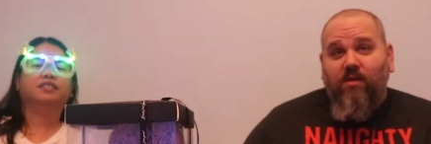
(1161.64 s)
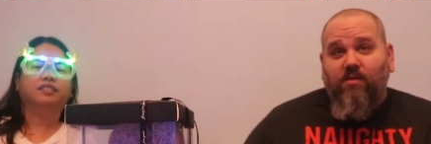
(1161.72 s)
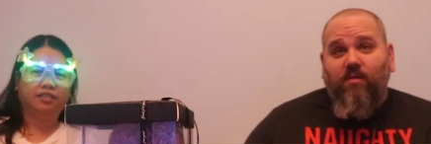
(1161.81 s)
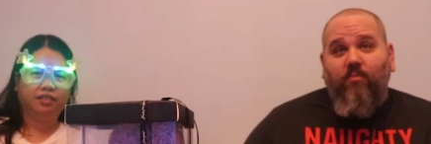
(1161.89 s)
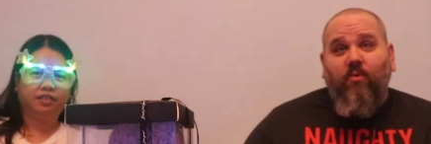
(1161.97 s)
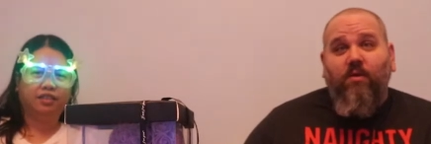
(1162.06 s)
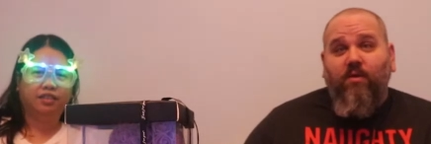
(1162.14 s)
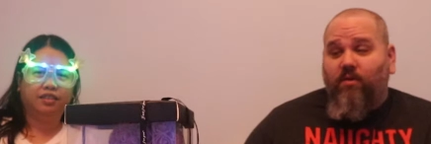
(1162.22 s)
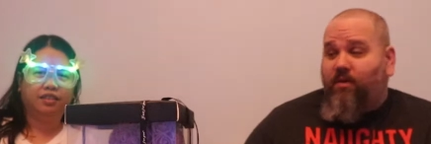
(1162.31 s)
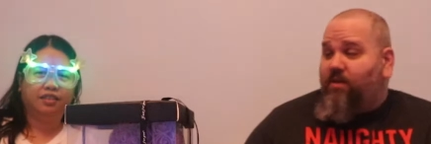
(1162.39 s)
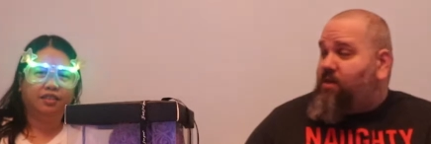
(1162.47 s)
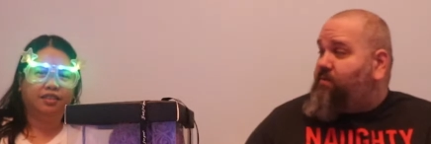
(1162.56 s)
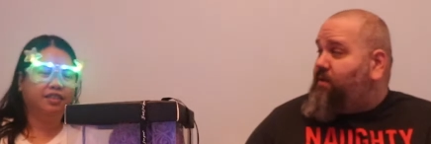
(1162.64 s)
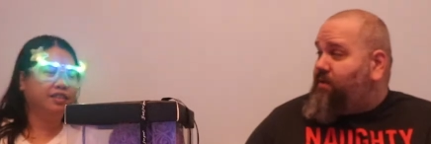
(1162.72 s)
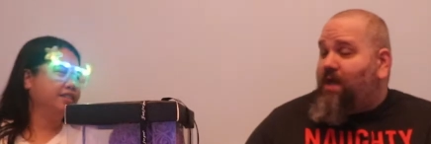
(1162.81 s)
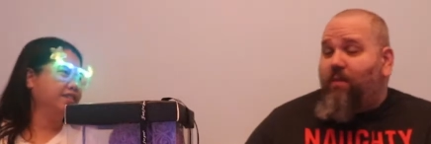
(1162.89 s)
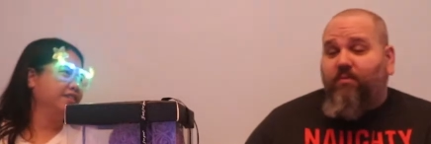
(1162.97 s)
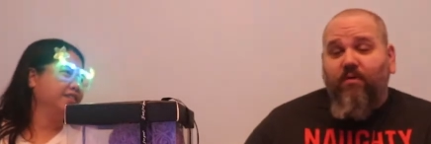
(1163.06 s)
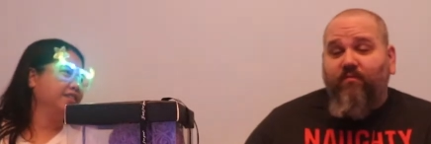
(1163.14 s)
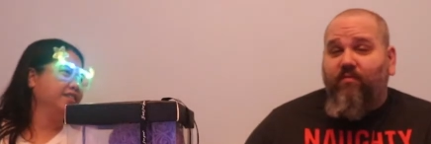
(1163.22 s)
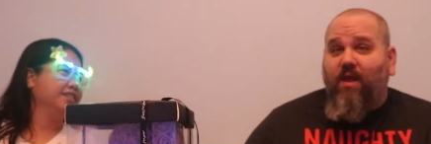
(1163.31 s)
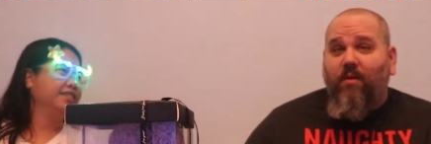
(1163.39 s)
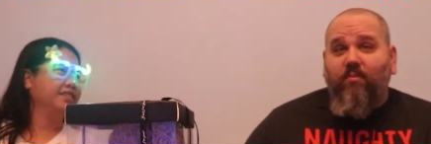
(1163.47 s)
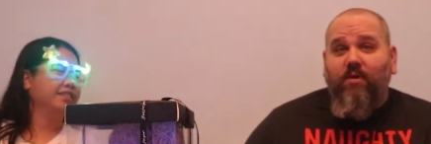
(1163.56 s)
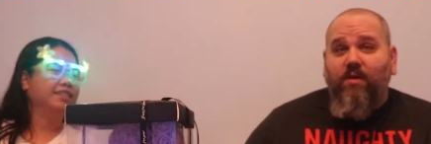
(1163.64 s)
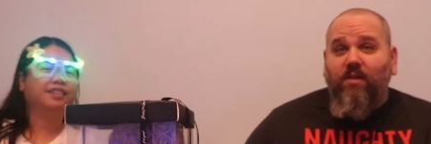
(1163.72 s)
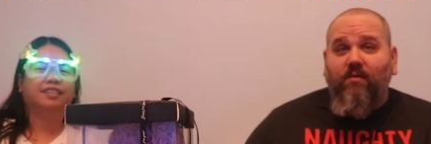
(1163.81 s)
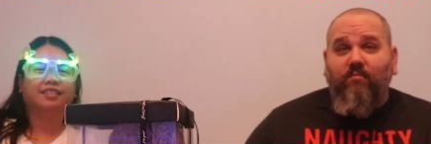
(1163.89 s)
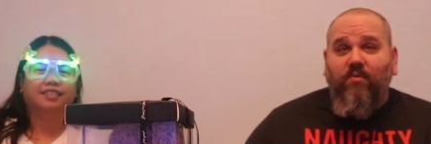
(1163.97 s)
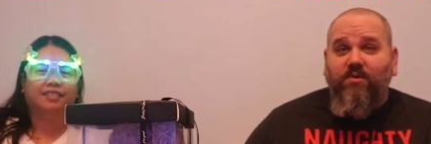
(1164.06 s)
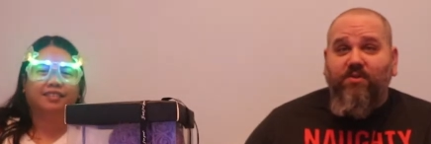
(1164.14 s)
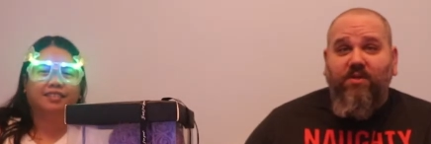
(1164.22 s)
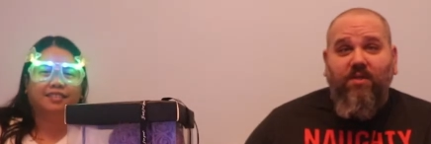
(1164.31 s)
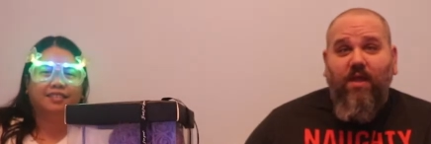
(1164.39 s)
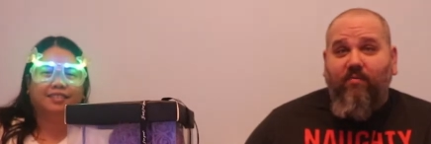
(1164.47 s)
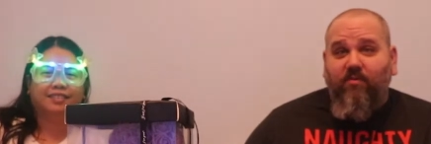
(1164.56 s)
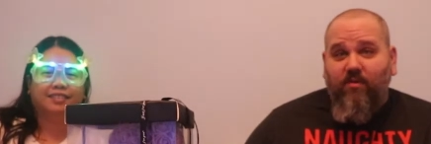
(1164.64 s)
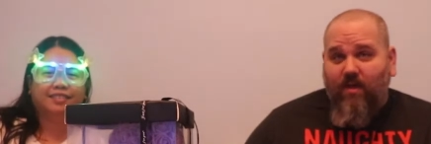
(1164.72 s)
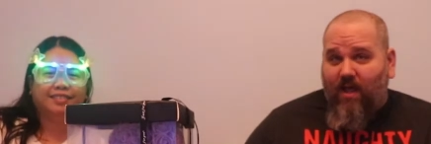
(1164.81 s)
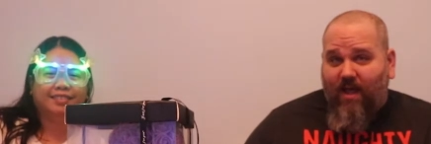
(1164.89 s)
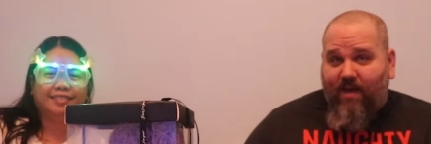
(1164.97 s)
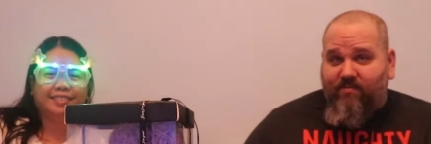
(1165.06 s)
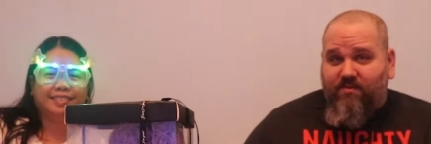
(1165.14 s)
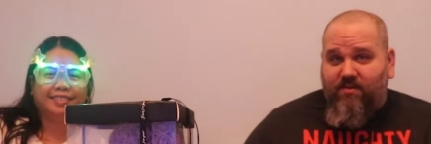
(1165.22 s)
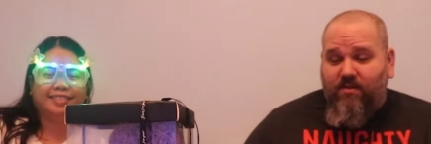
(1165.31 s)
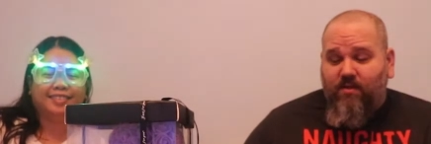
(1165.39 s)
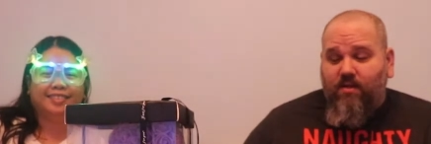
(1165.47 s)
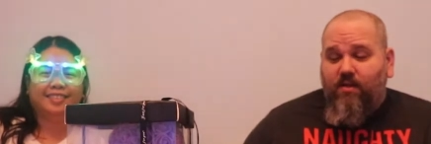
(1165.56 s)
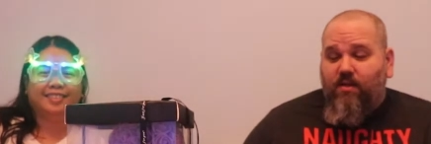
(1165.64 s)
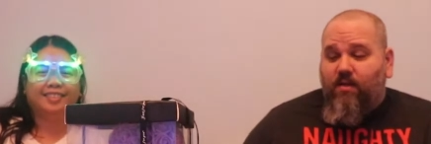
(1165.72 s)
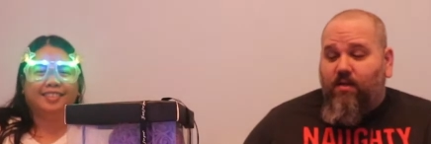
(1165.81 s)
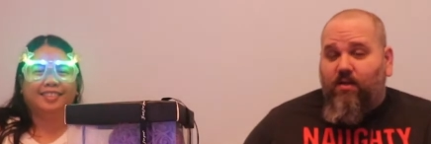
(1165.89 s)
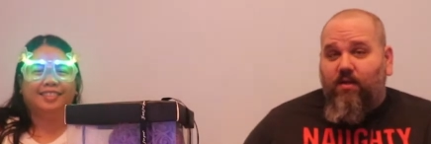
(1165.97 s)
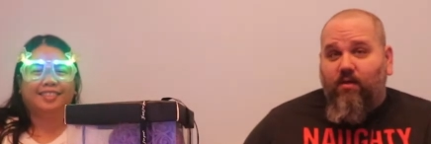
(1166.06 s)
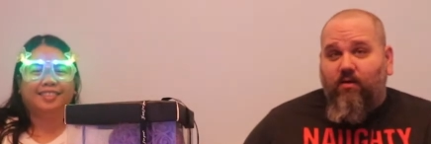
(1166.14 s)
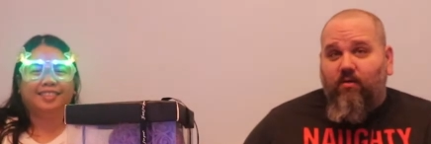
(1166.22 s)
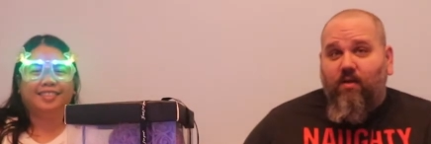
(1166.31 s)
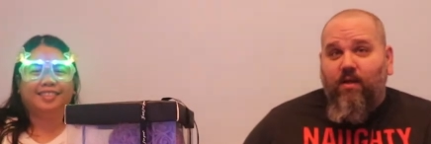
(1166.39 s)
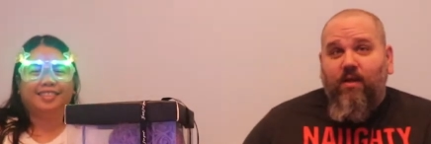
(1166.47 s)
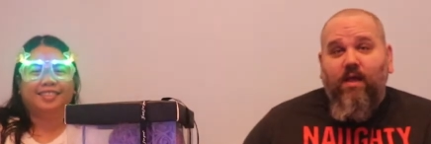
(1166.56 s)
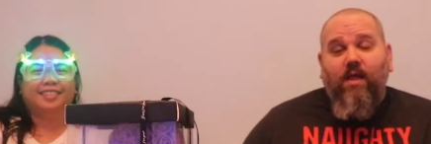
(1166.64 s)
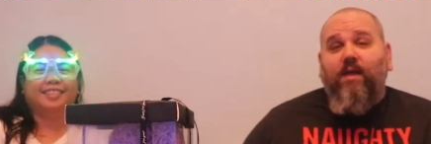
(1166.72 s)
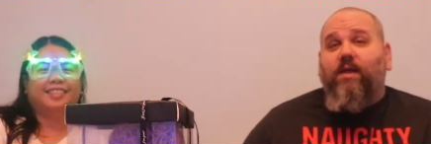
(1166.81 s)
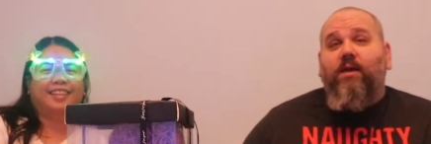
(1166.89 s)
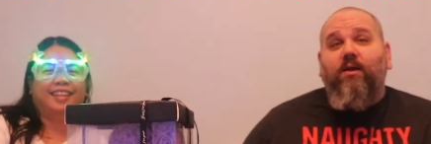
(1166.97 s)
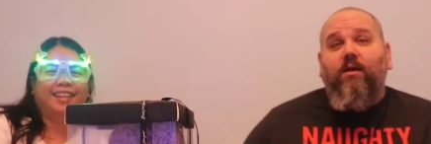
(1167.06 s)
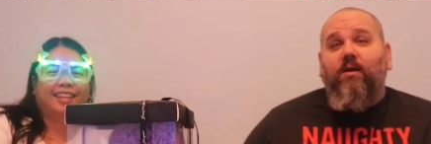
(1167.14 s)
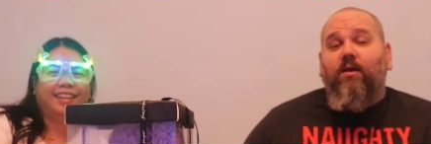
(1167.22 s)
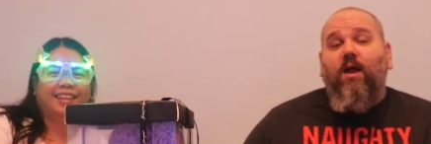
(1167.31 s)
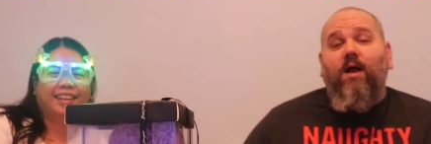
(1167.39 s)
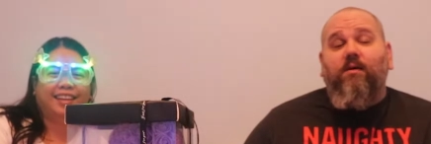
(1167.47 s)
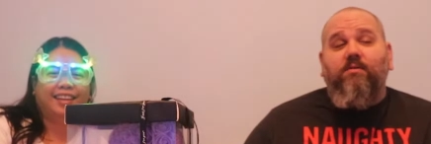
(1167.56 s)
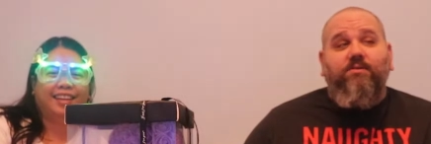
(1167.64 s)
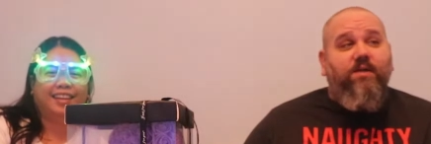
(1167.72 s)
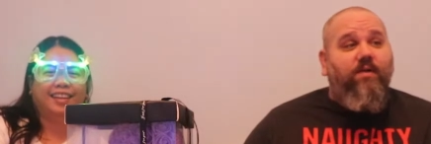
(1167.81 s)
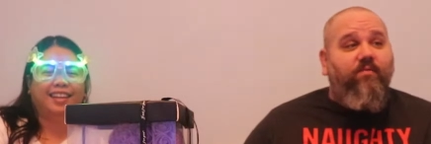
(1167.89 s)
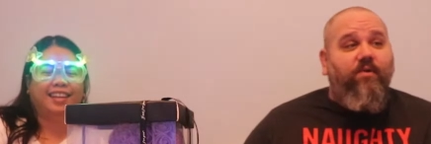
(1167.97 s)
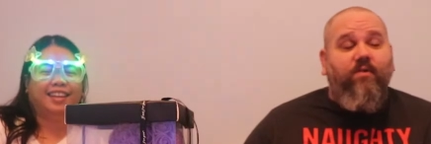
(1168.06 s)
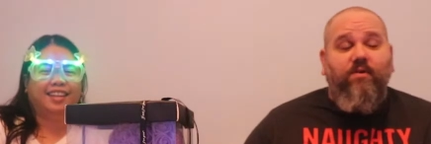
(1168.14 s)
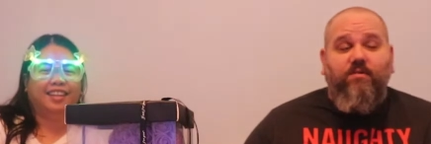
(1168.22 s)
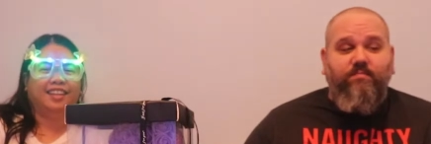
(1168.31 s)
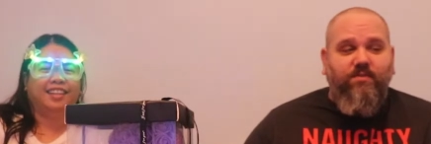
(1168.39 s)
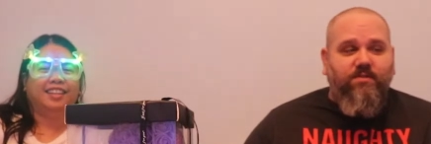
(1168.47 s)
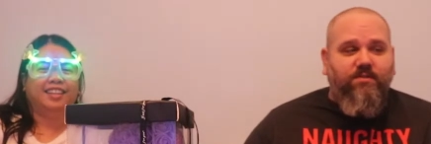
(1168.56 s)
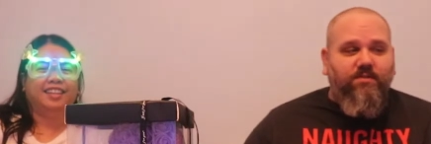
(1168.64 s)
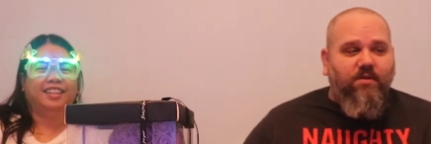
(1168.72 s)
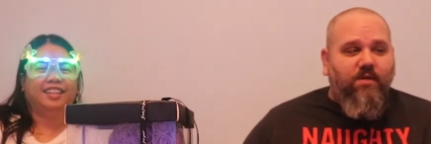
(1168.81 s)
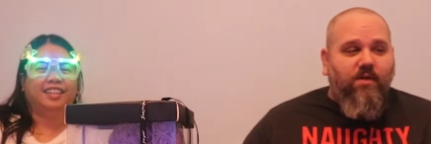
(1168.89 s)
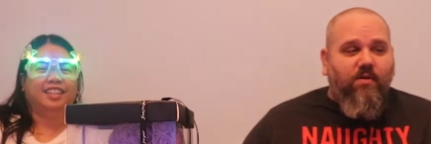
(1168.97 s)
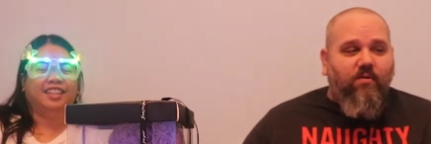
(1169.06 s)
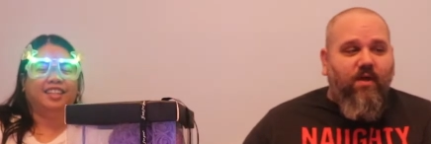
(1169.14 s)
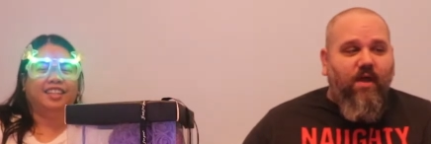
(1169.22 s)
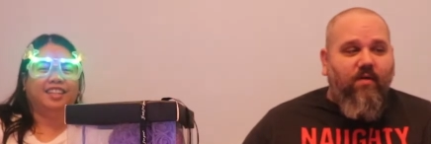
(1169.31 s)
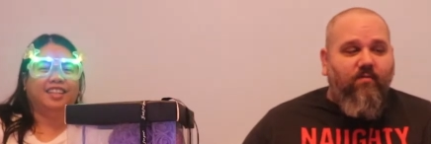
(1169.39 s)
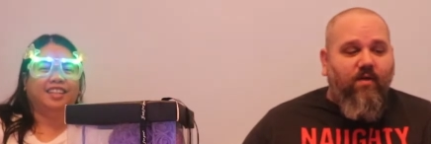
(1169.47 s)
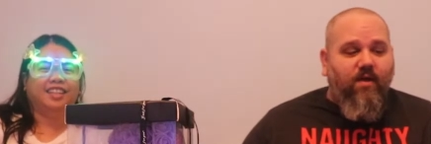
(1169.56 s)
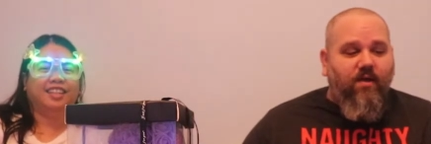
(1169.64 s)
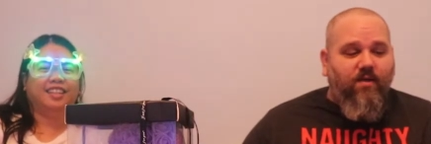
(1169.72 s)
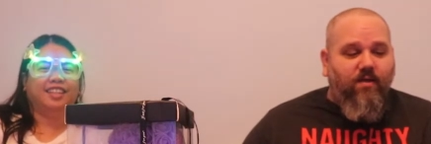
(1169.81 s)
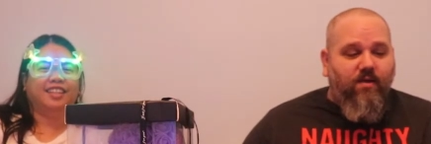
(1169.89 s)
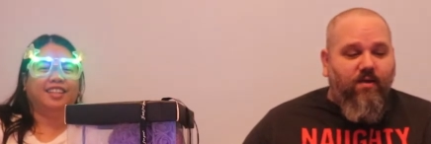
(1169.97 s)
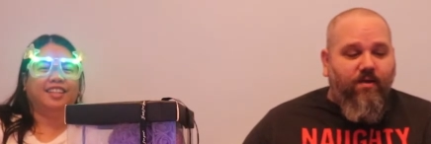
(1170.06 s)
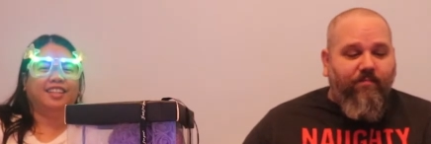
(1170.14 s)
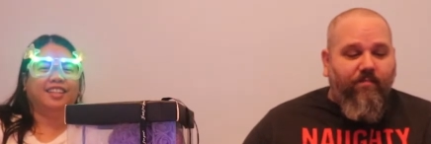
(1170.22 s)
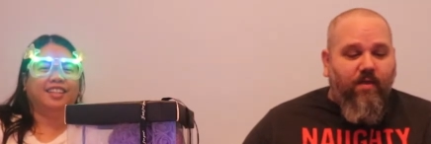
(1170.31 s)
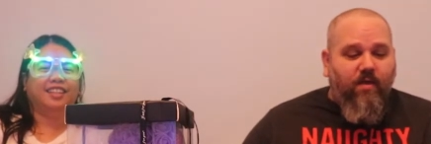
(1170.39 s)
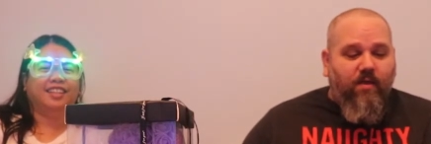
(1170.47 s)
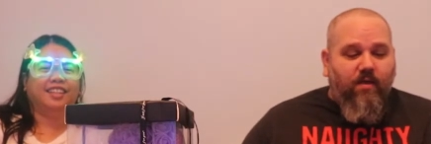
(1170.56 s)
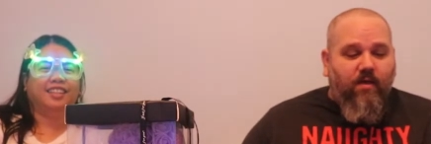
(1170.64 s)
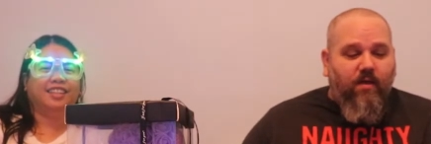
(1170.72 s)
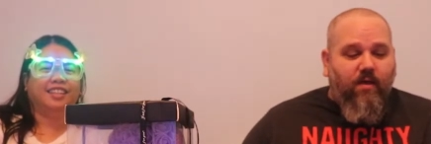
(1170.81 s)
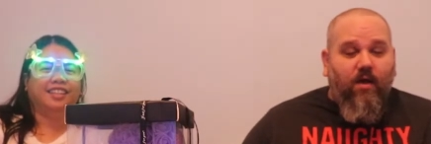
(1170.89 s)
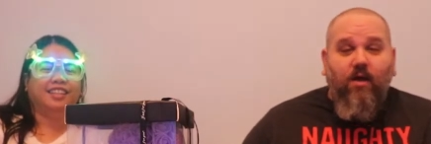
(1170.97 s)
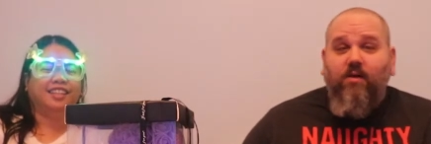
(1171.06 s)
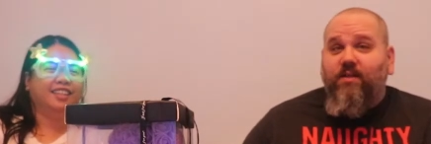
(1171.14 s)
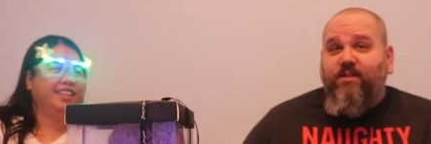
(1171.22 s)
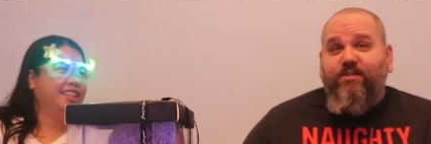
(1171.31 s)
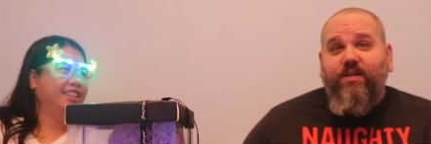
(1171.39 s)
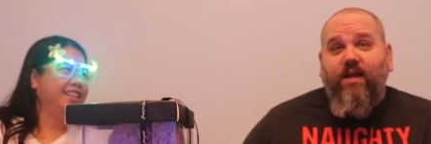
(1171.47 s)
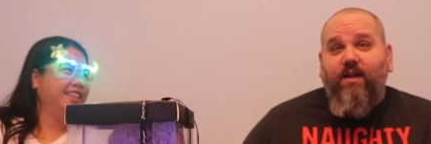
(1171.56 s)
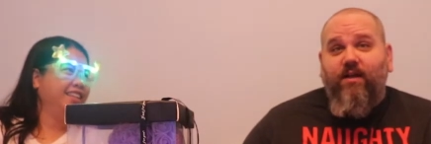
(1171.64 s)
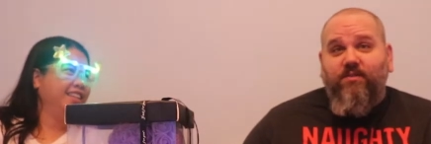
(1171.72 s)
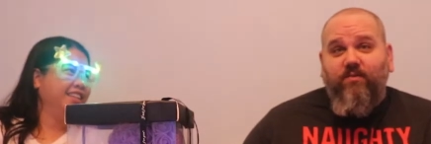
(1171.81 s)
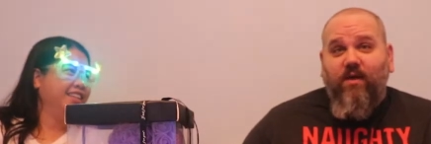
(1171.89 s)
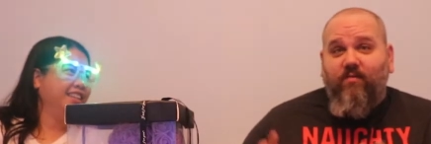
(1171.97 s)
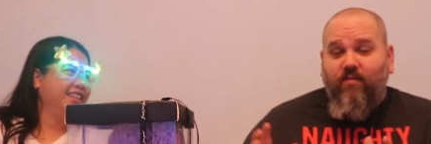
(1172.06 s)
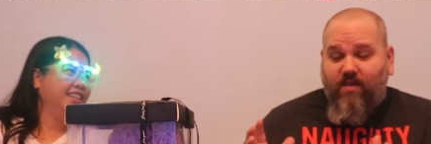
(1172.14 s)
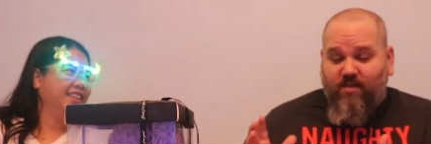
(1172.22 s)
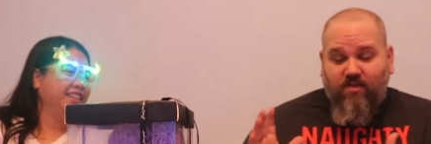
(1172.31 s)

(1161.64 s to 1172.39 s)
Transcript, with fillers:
Speaker 1: So the more you get to spend time with your family, loved ones, you get to have good laughs. You know, like here at our house every Christmas we have a uh, an ugly Santa. So we have like